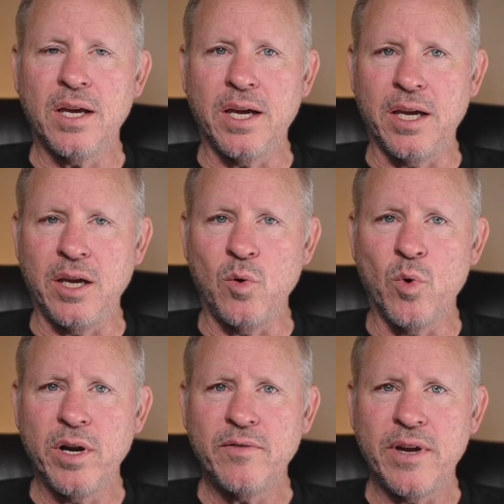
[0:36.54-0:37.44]
A
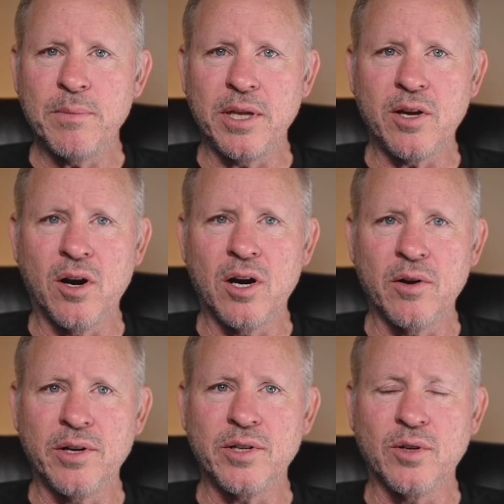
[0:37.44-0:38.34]
one-family
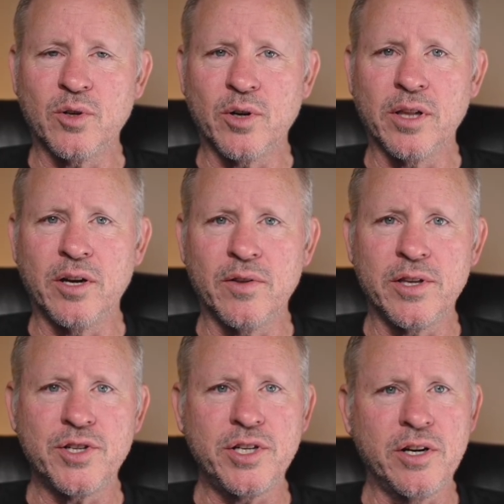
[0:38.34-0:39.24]
car until earlier
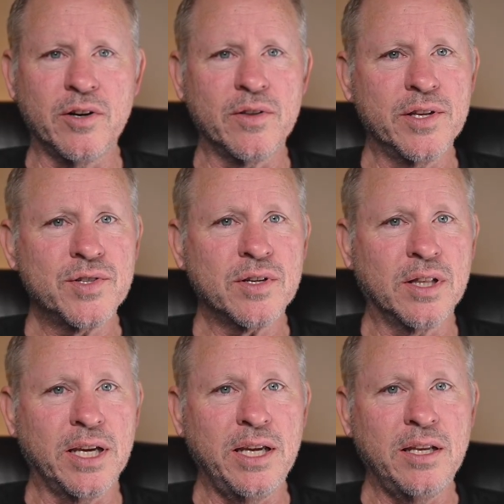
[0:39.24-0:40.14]
this year, this
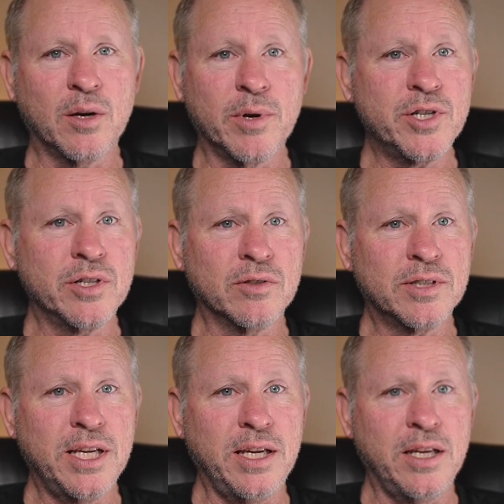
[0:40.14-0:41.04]
clean original
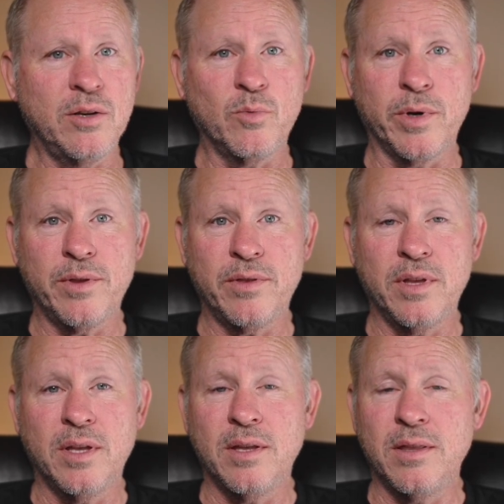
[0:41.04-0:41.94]
teen with
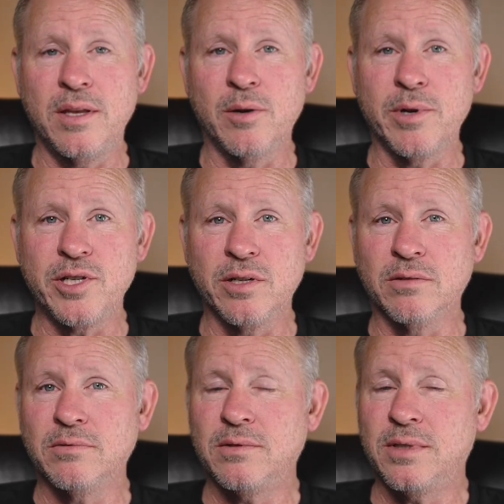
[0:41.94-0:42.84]
the
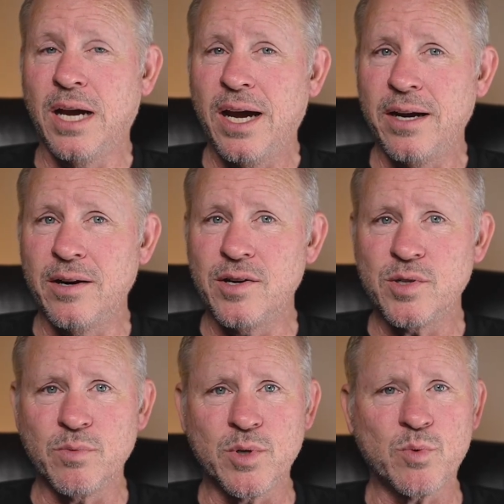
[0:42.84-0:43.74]
original
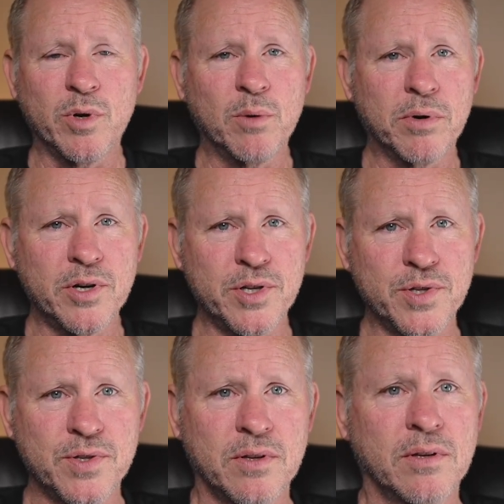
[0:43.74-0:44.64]
tires was well
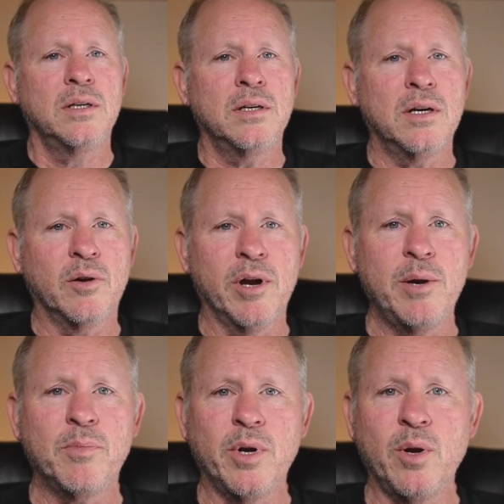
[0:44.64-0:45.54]
purchased. A
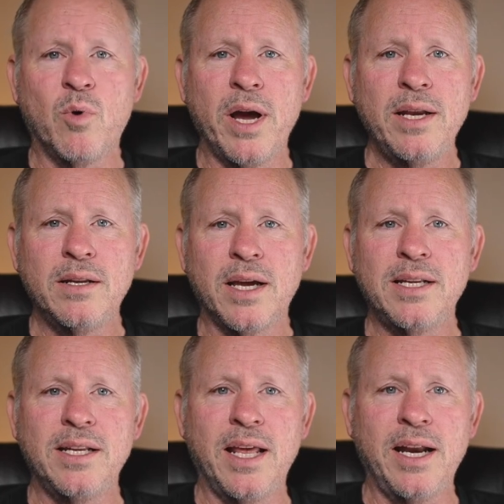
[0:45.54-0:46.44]
Grand Prix white
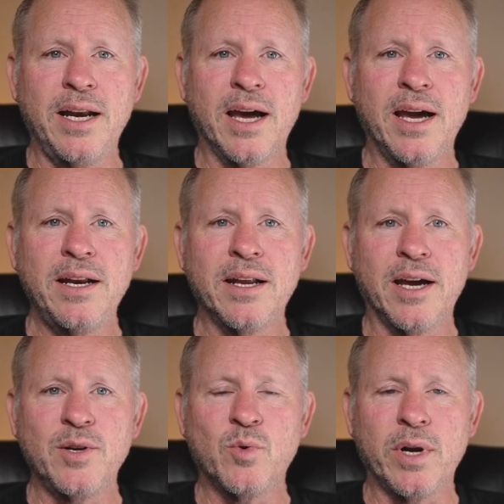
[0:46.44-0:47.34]
1989
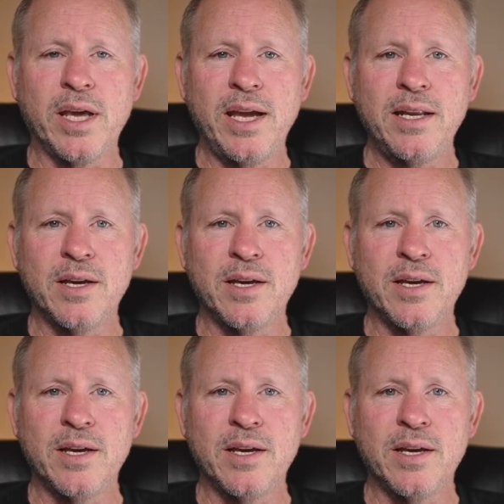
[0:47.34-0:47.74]
928